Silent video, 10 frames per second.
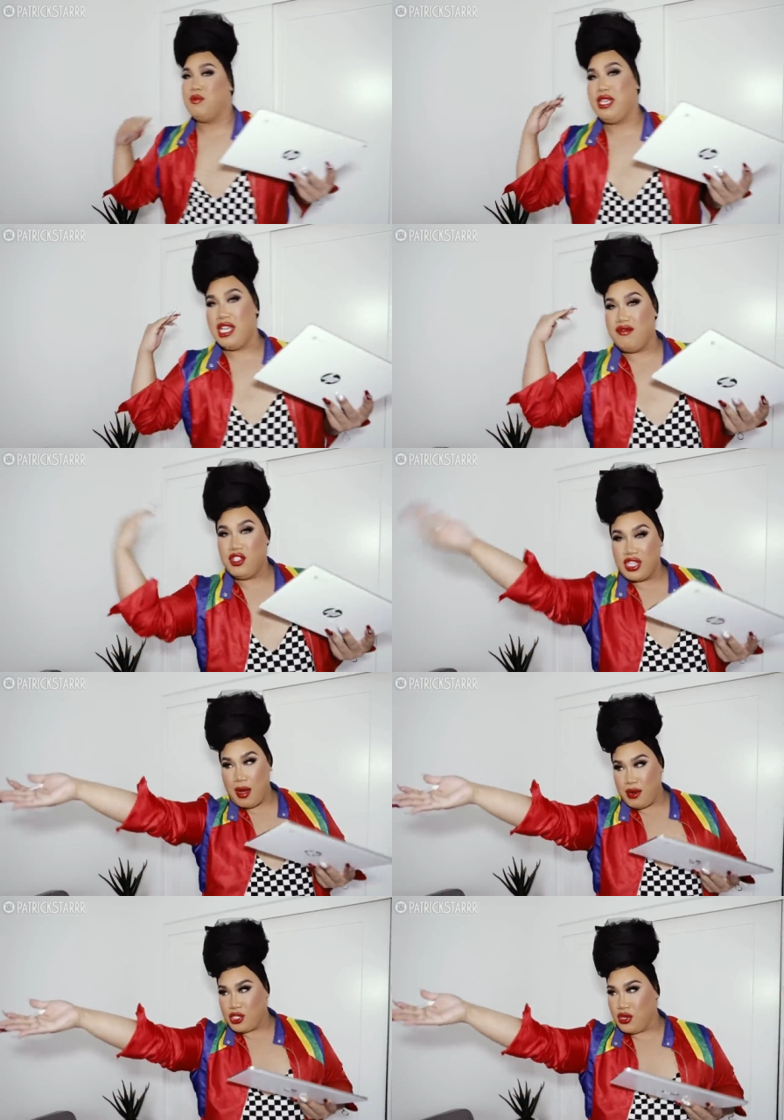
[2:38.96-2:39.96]
Speaking of legit,
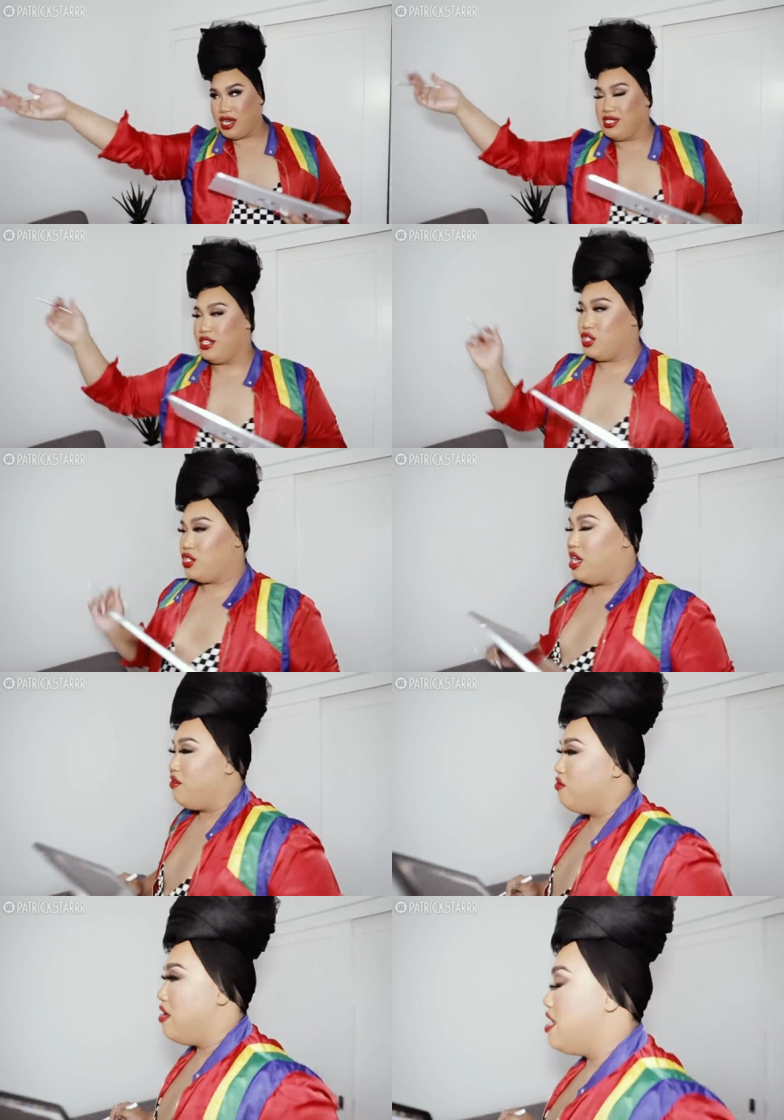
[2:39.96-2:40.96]
I'm gonna show you guys this
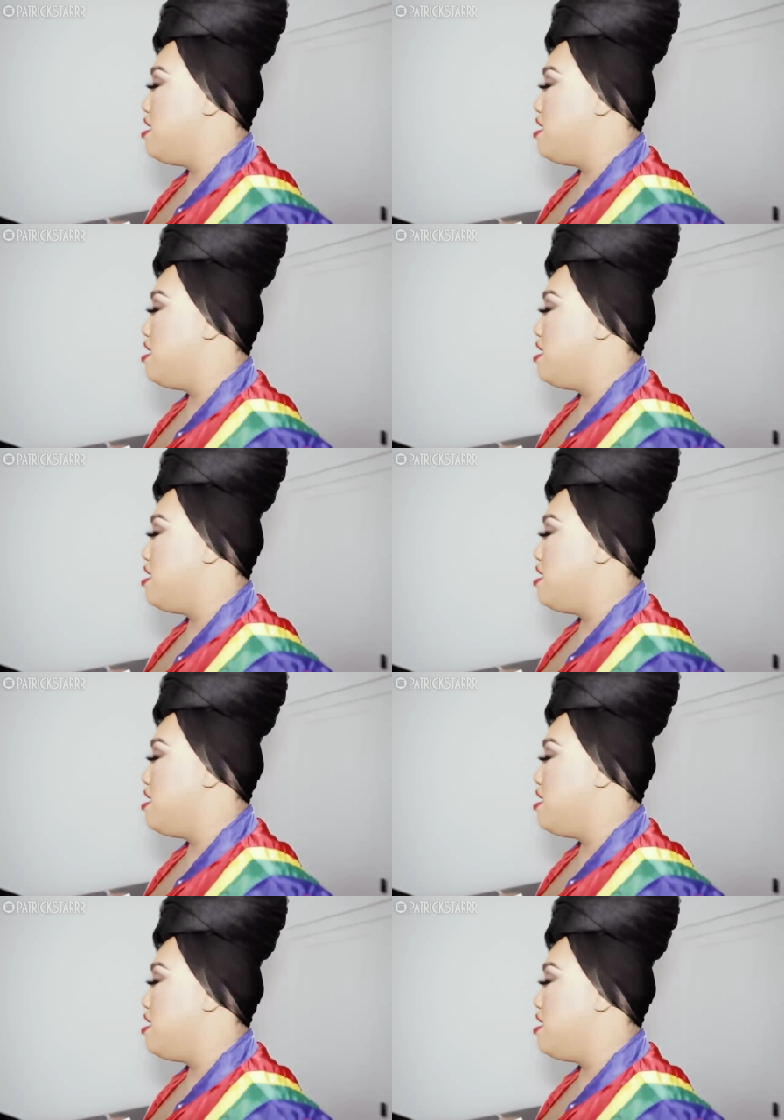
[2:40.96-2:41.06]
shelf right